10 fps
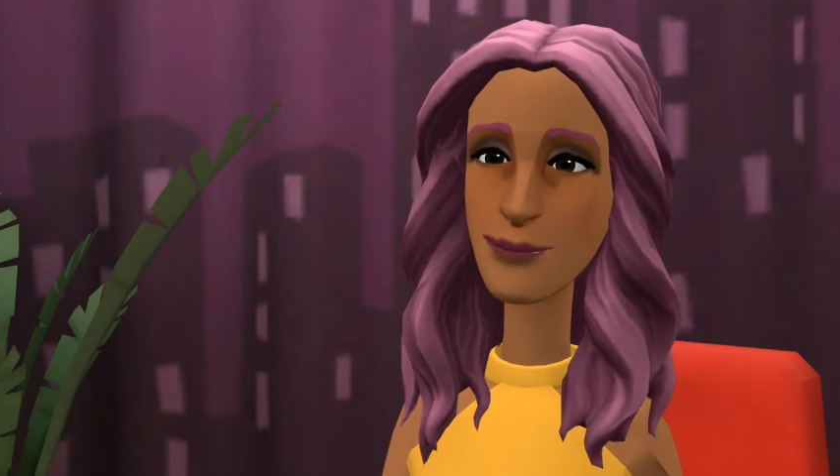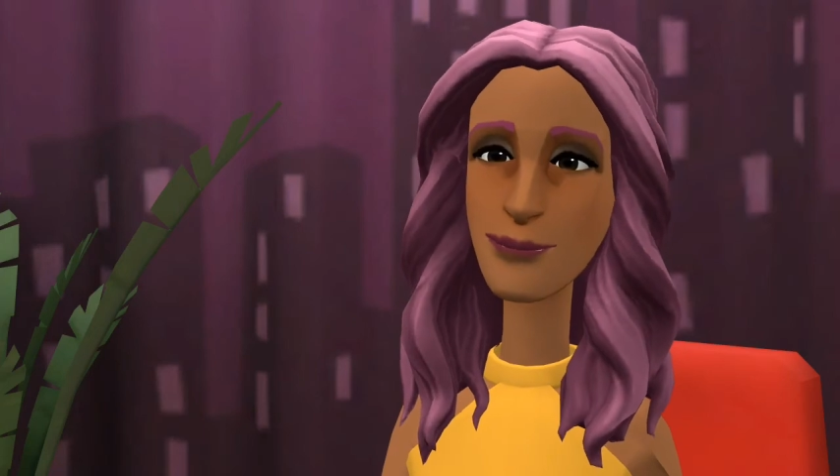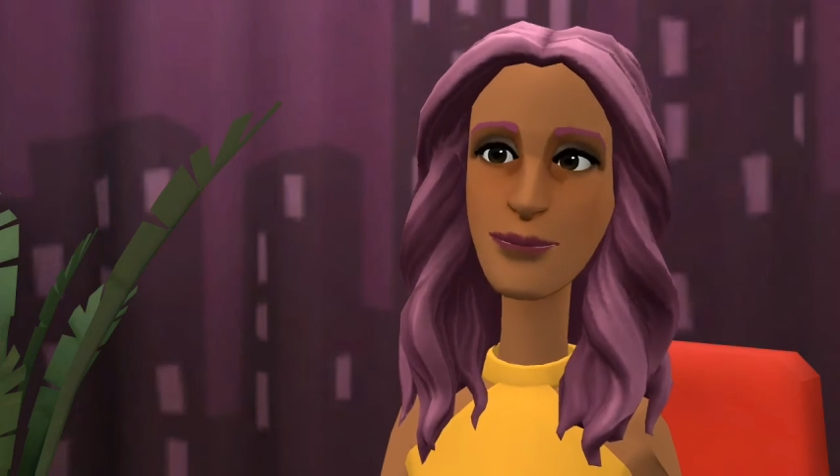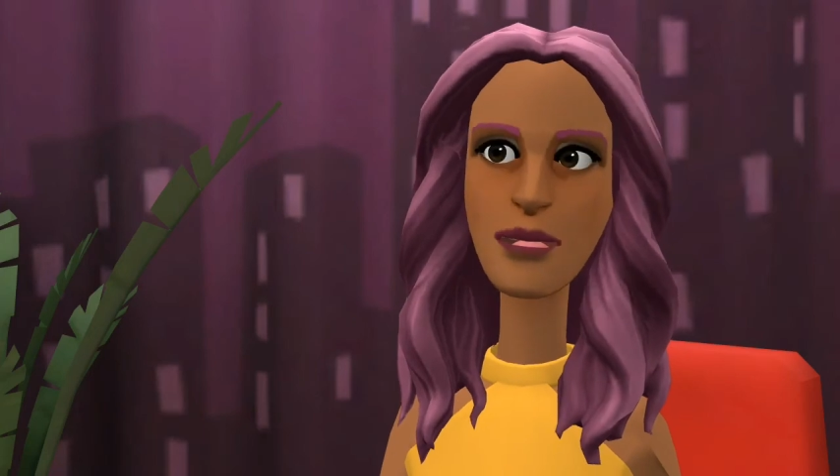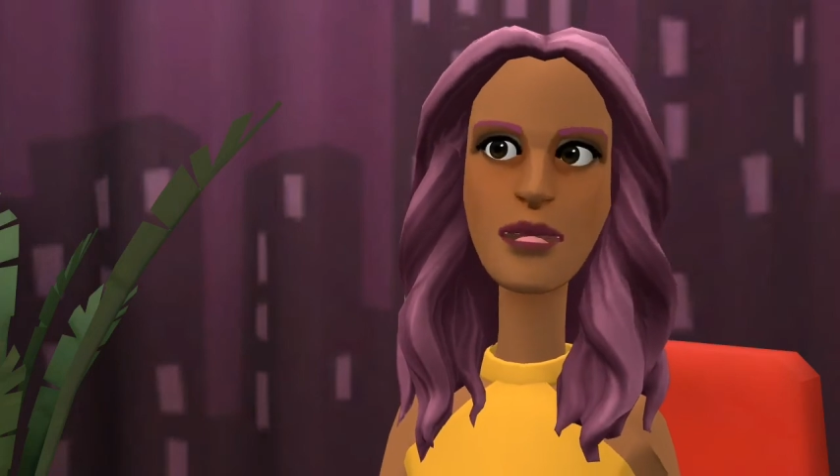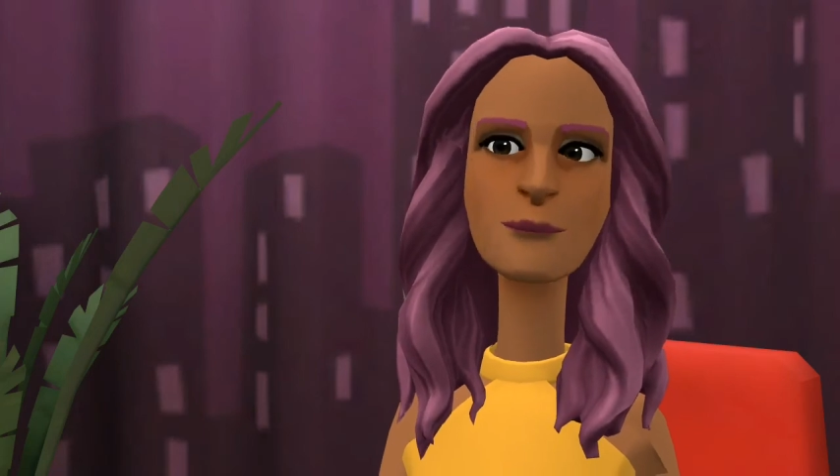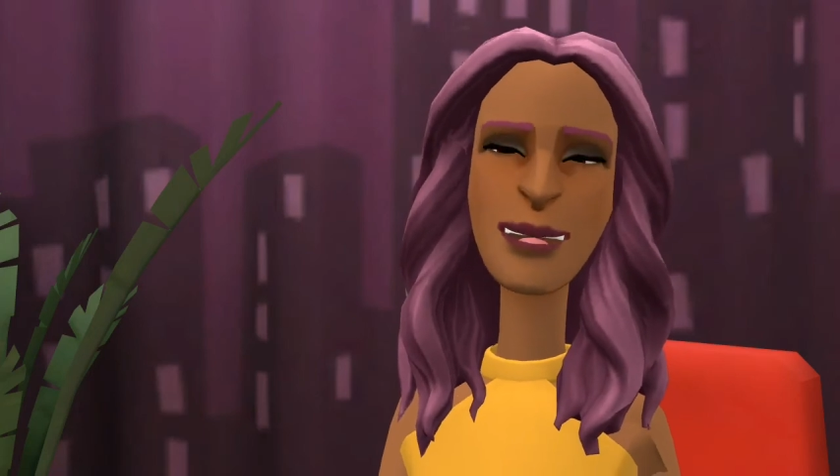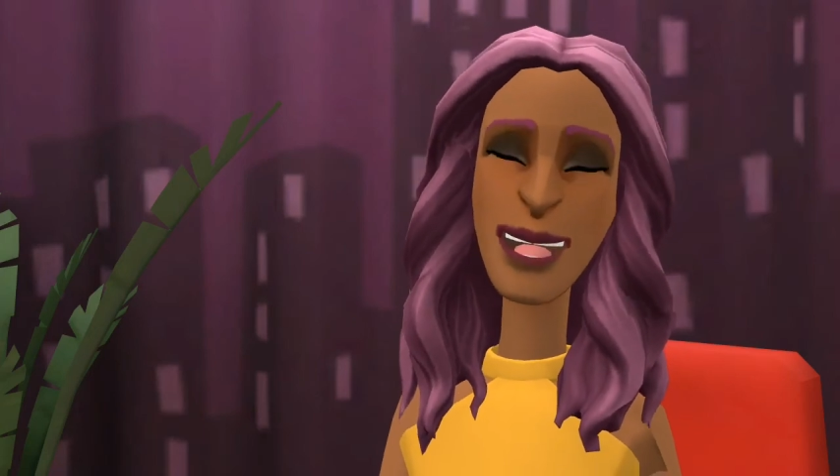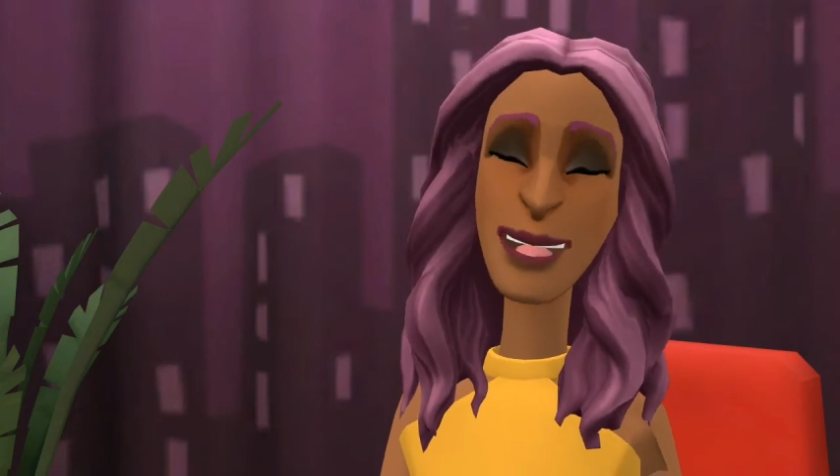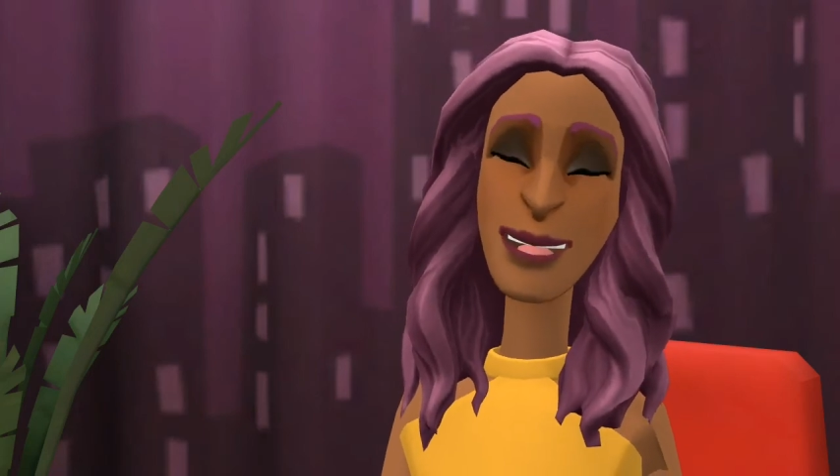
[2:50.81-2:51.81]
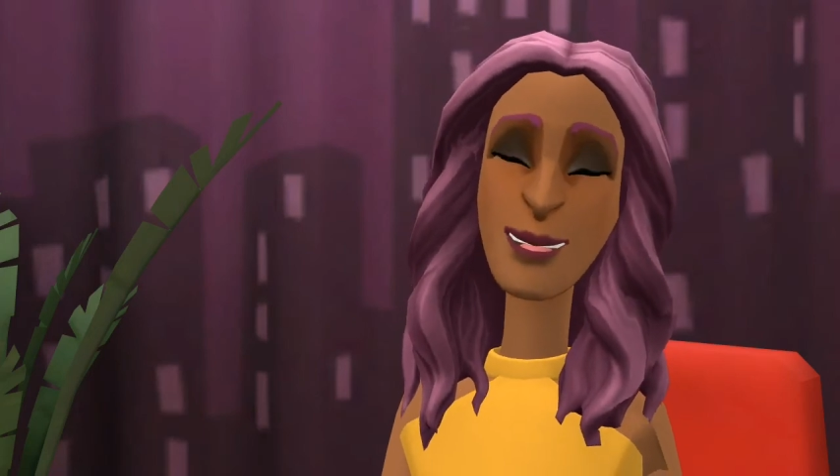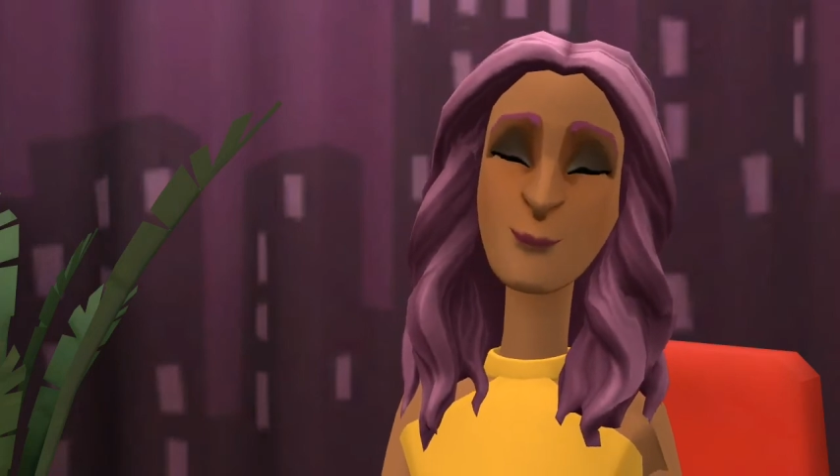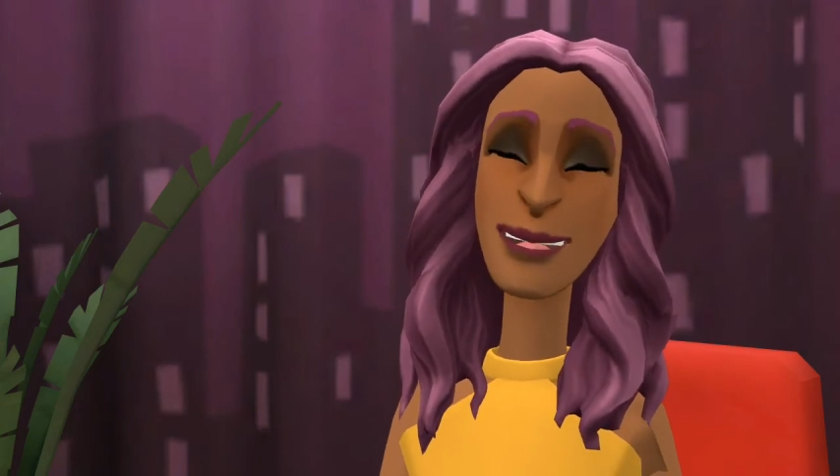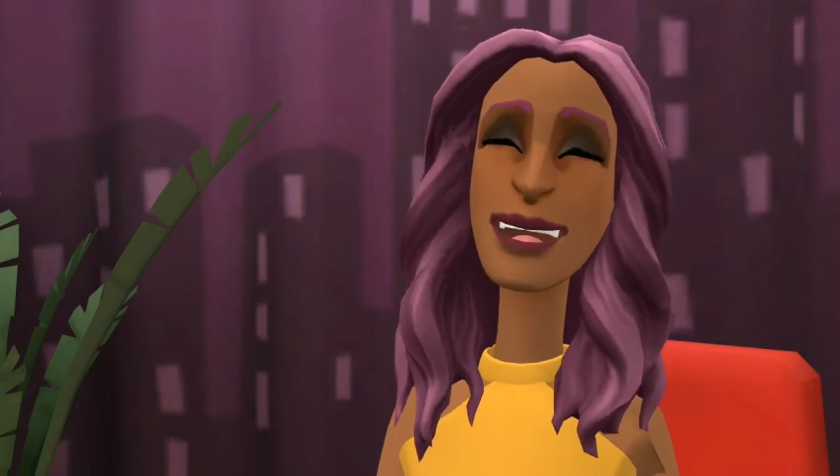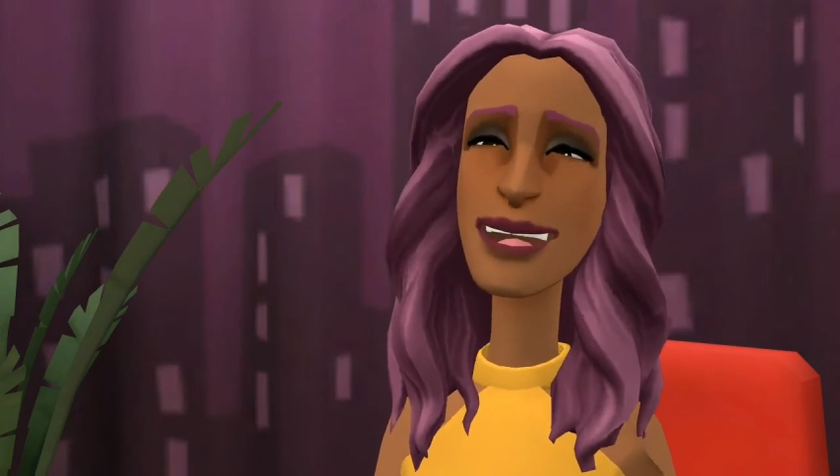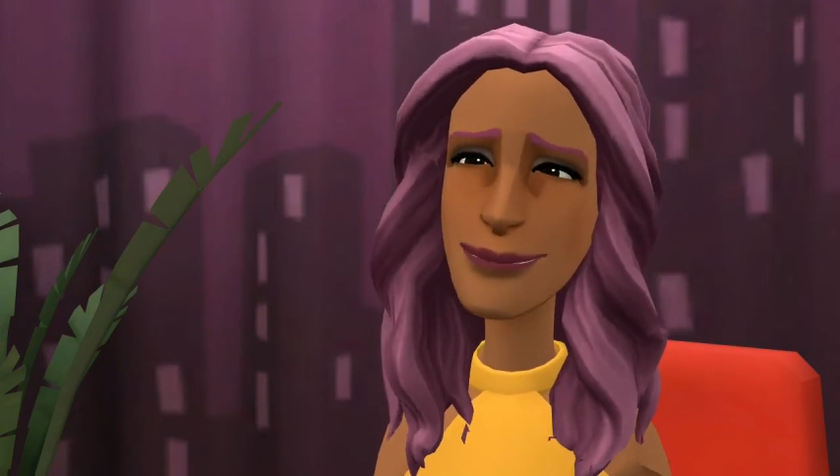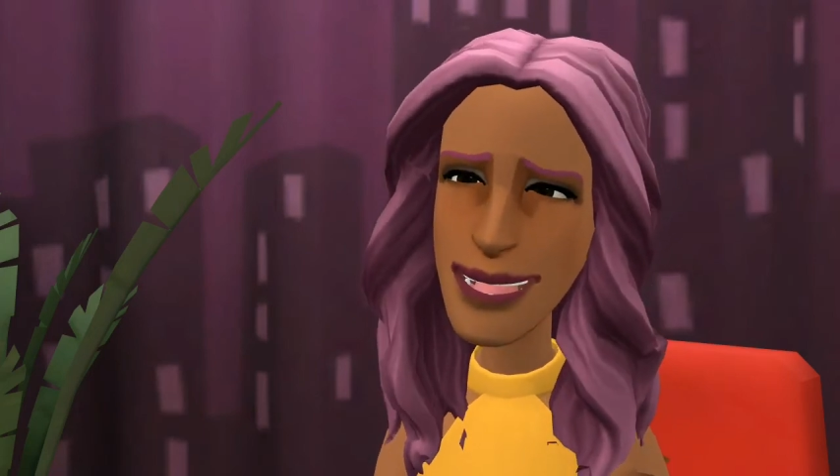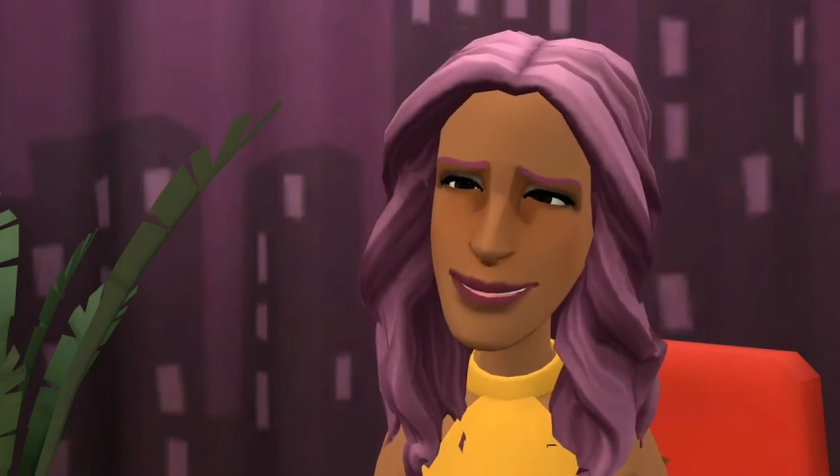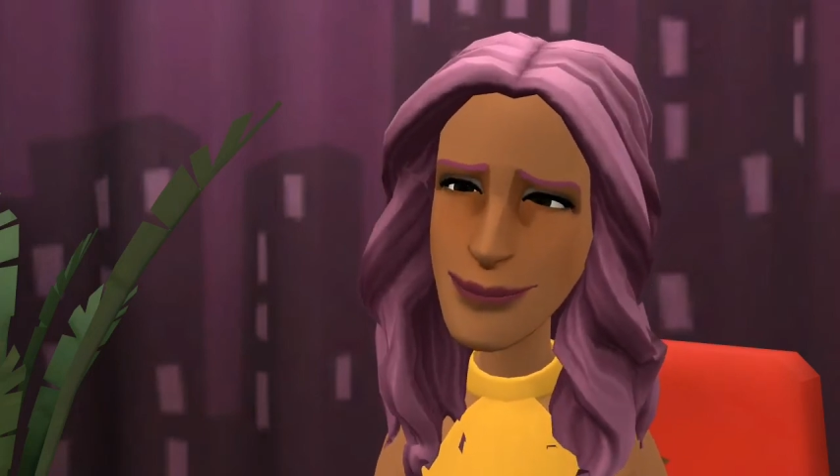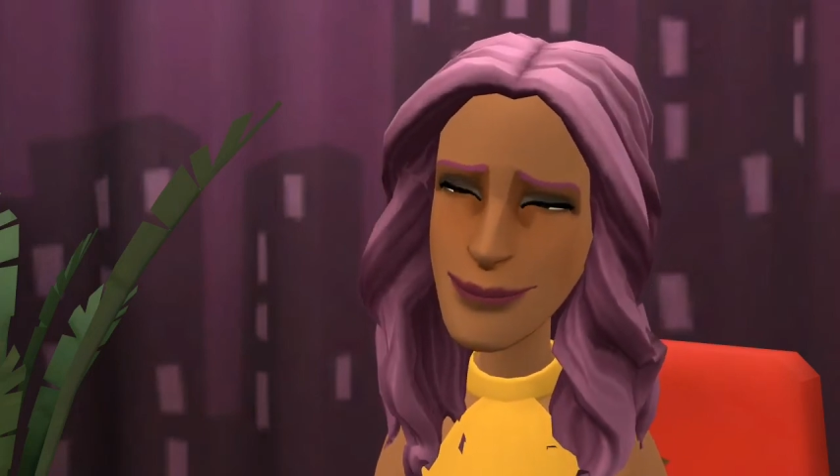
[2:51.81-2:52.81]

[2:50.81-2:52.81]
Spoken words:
That means so much to me.